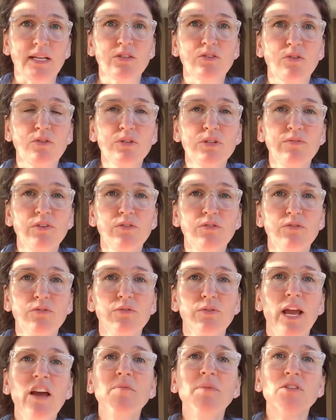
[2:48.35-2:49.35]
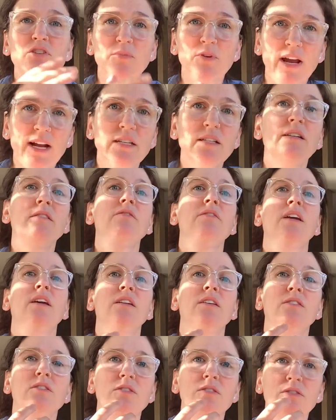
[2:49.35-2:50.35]
So those of you who have been super active
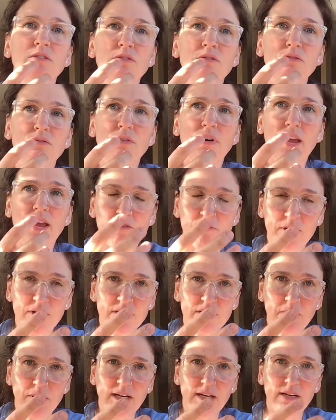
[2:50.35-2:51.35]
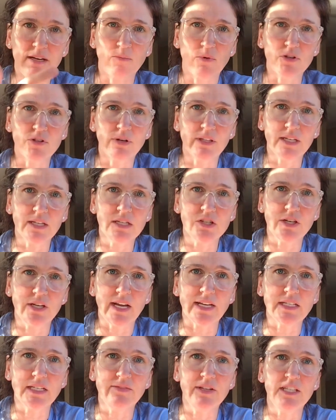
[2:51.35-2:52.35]
and you have participated in more strength and conditioning
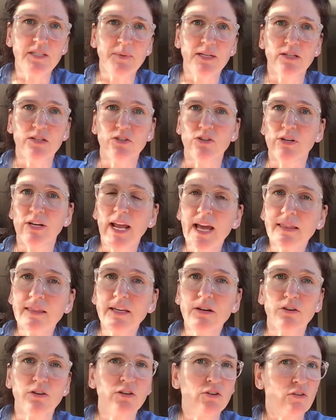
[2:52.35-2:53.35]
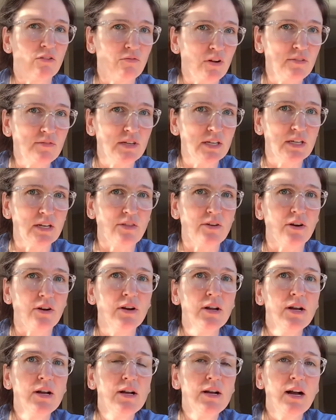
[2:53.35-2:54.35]
activities because you're an athlete or you're involved in another
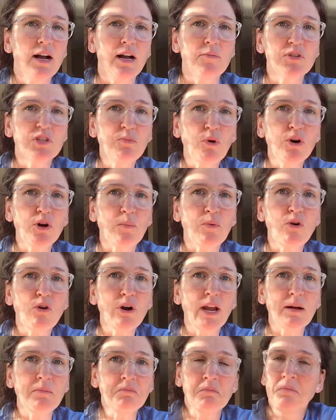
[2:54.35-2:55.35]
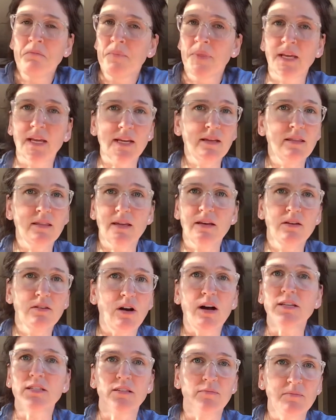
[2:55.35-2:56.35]
sport or program, okay, then
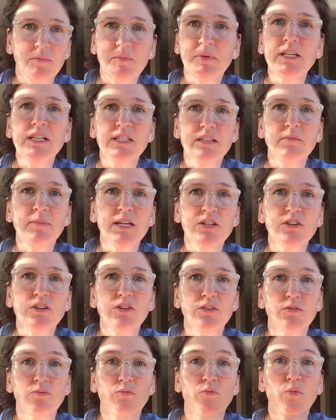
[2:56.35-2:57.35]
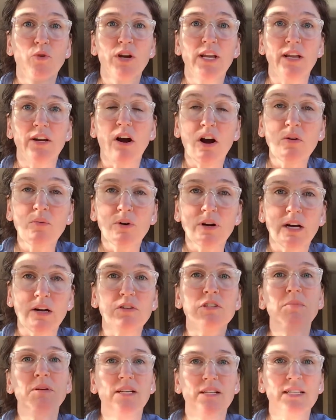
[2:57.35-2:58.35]
awesome. But please still make sure you're working on our
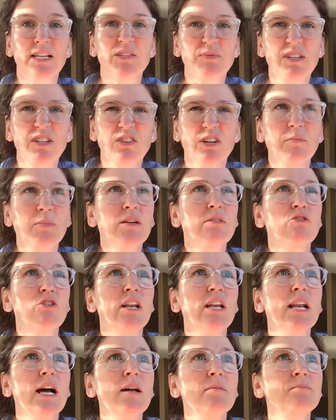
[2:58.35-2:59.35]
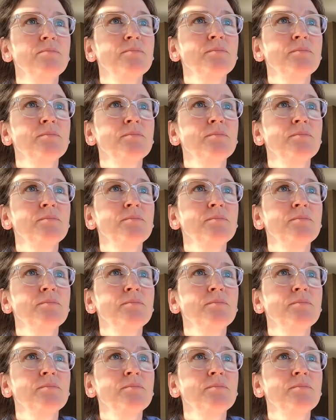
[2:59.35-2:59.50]
workouts because that's what you're going to be graded on.